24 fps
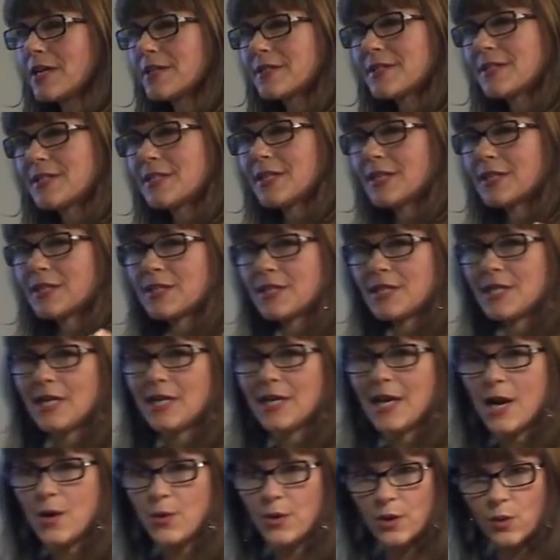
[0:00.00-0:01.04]
a
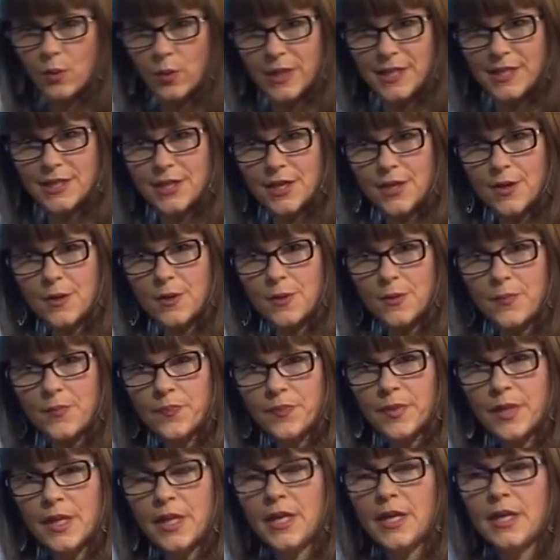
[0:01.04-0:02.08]
16-hour window
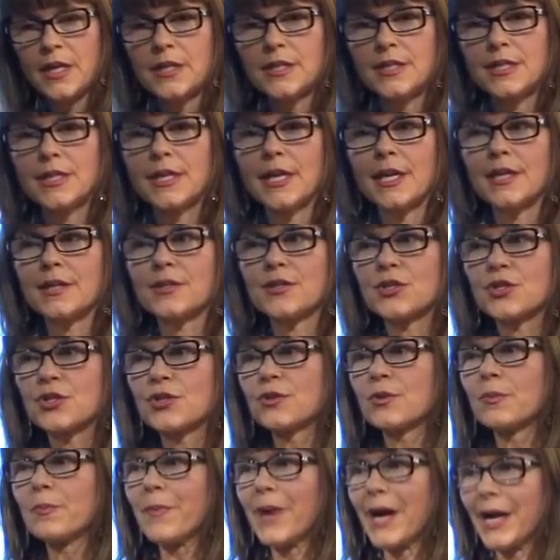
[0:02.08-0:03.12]
to get
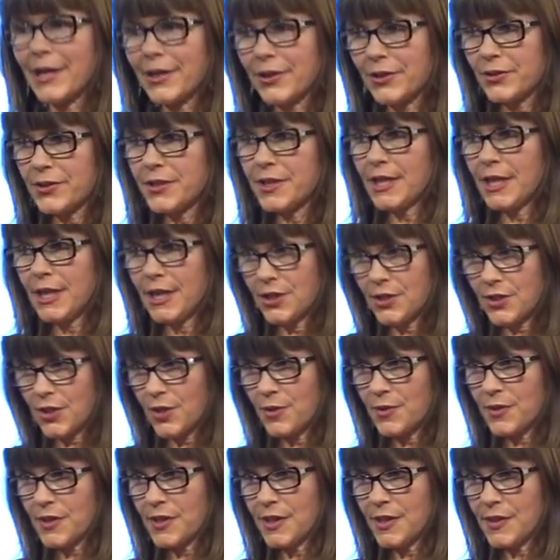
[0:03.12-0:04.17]
into mild
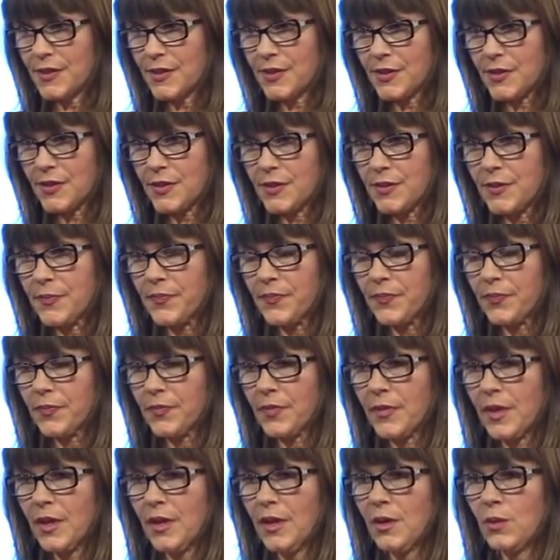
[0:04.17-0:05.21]
ketosis,
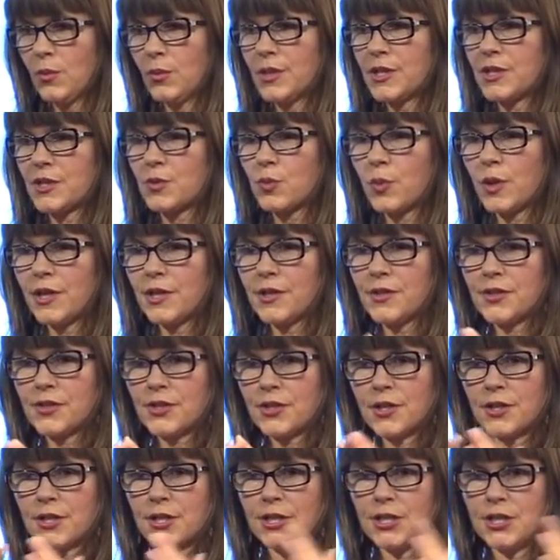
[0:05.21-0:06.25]
which is where you
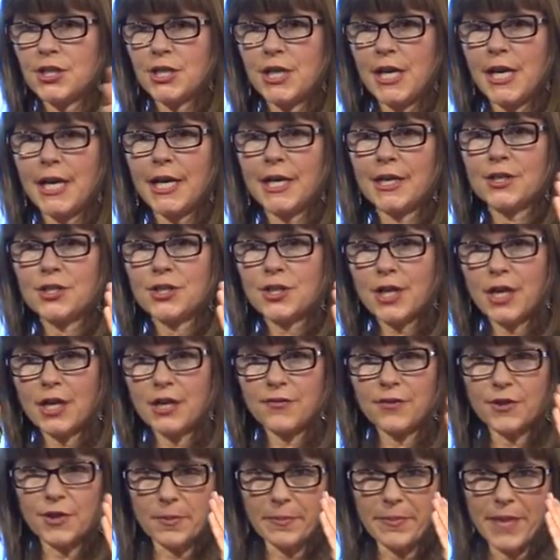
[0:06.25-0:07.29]
start to change kind
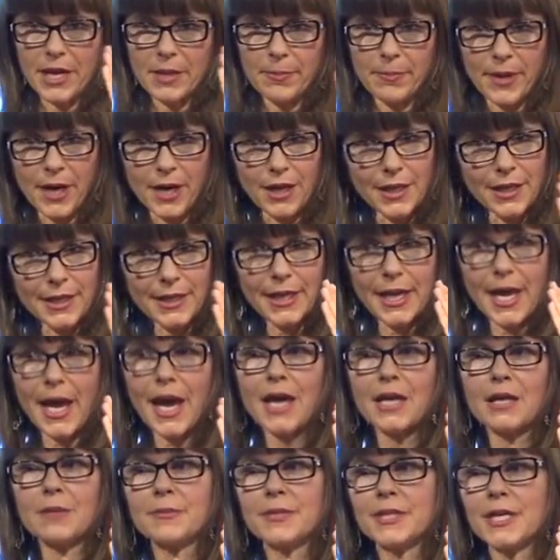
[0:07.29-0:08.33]
of your metabolic
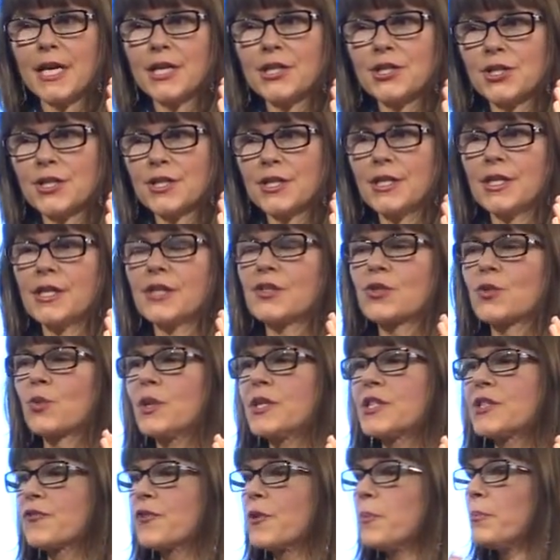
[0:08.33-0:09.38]
adaptation and
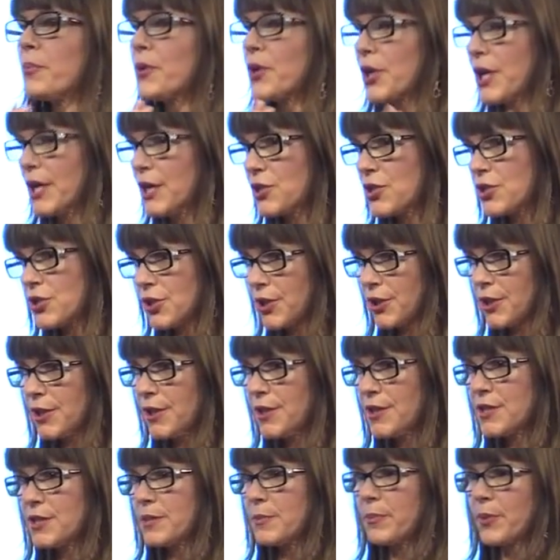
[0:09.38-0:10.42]
switch from burning
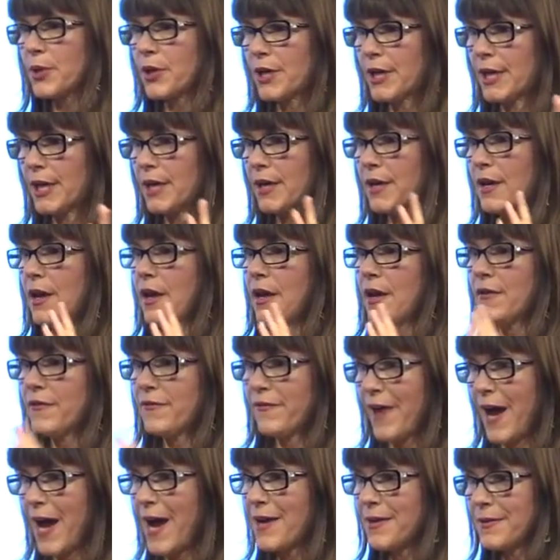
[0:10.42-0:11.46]
sugar to burning
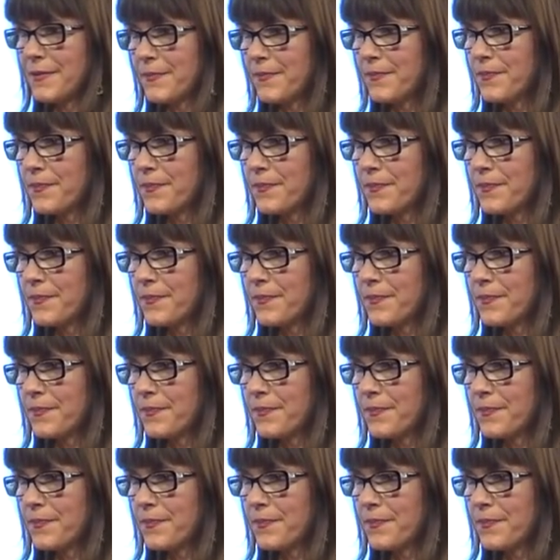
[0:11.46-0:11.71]
fat.